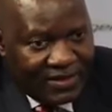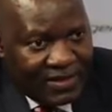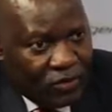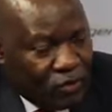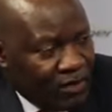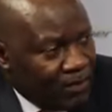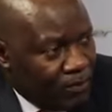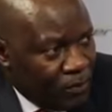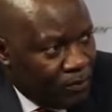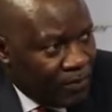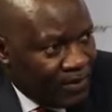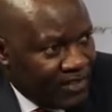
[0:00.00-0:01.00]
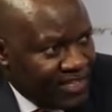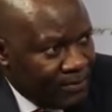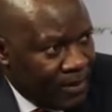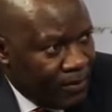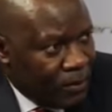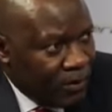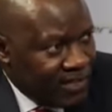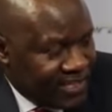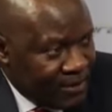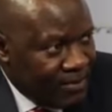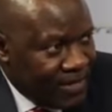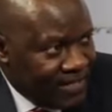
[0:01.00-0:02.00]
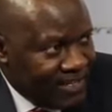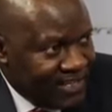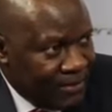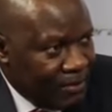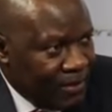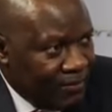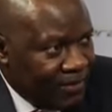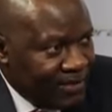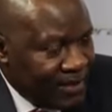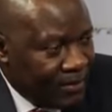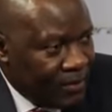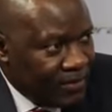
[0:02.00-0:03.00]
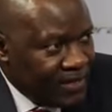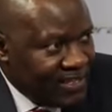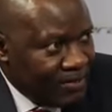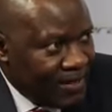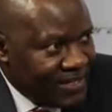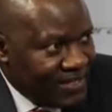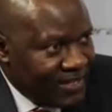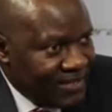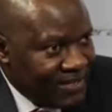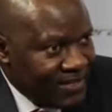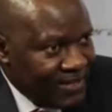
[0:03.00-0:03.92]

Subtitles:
economic blueprint in Zimbabwe called the ZIMASET. Maybe you've heard about the ZIMASET.